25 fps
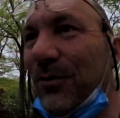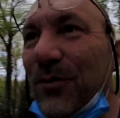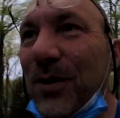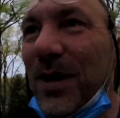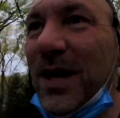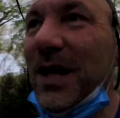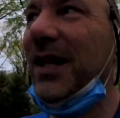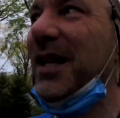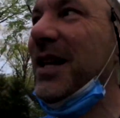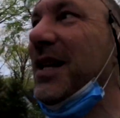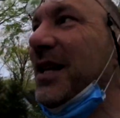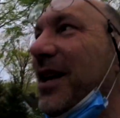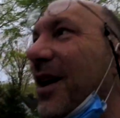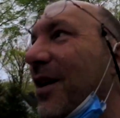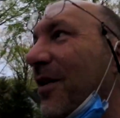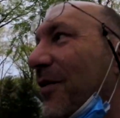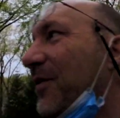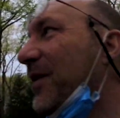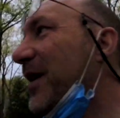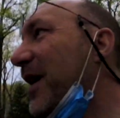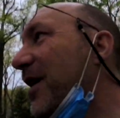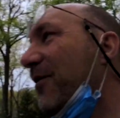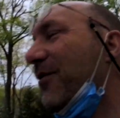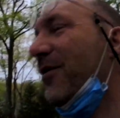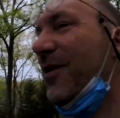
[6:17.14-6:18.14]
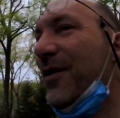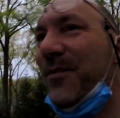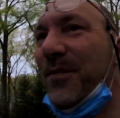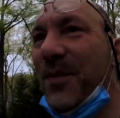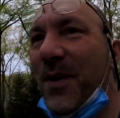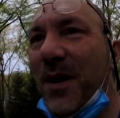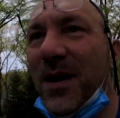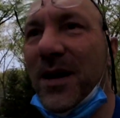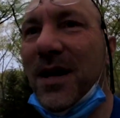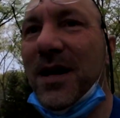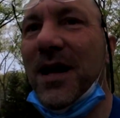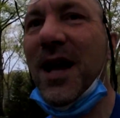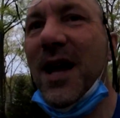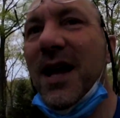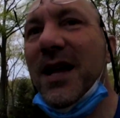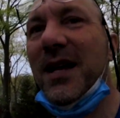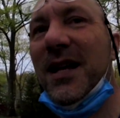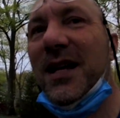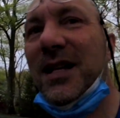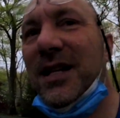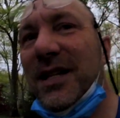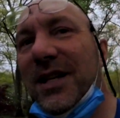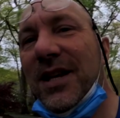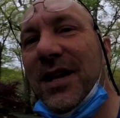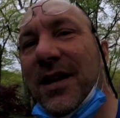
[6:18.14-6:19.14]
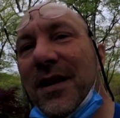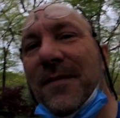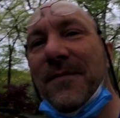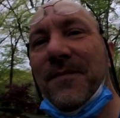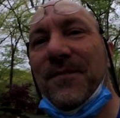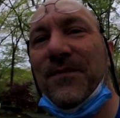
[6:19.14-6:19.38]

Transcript: really tough to get rid of bronchitis.